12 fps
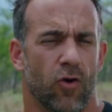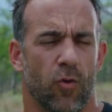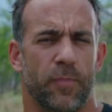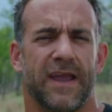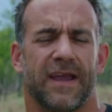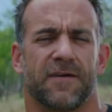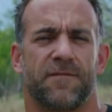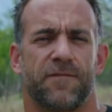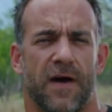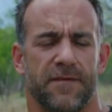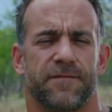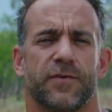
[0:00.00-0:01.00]
or being in a
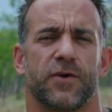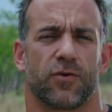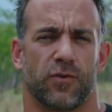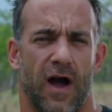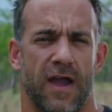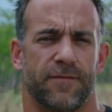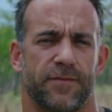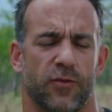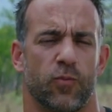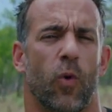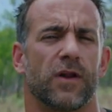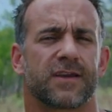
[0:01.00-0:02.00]
fight for your life,
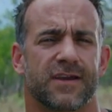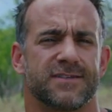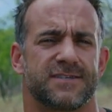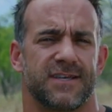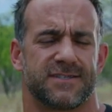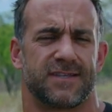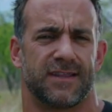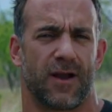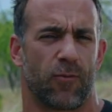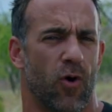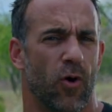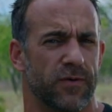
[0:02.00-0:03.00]
there's one consistent
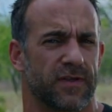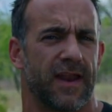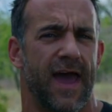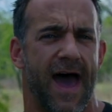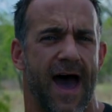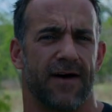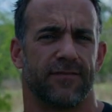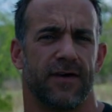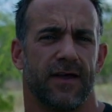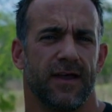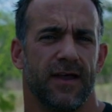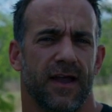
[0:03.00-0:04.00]
that we're always going to have,
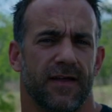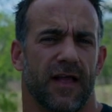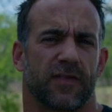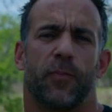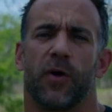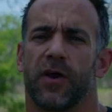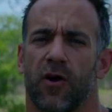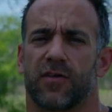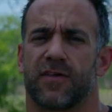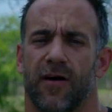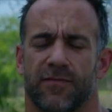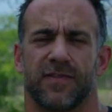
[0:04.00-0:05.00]
and that's putting
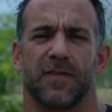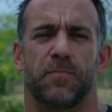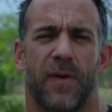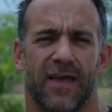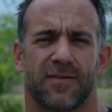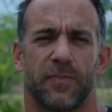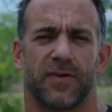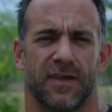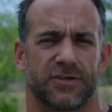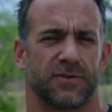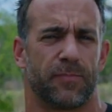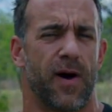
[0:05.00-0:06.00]
ourselves in the best
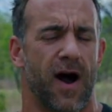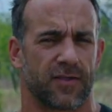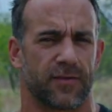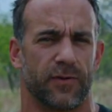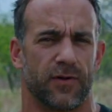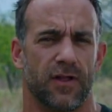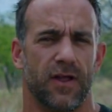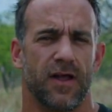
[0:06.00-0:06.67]
position possible.